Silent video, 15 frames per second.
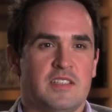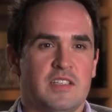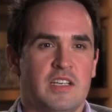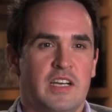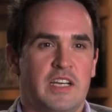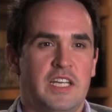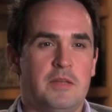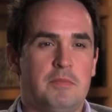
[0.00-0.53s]
are
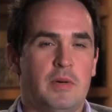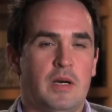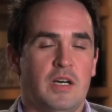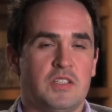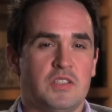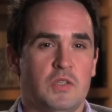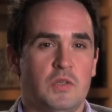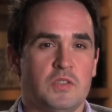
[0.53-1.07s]
tiny
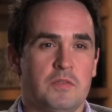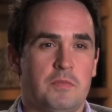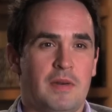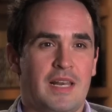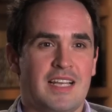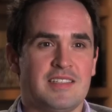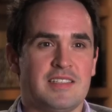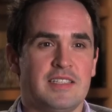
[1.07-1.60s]
particles of
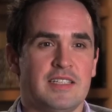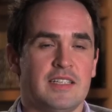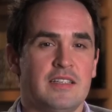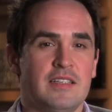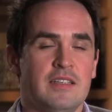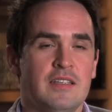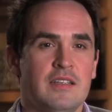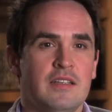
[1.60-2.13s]

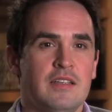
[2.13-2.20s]
plastic,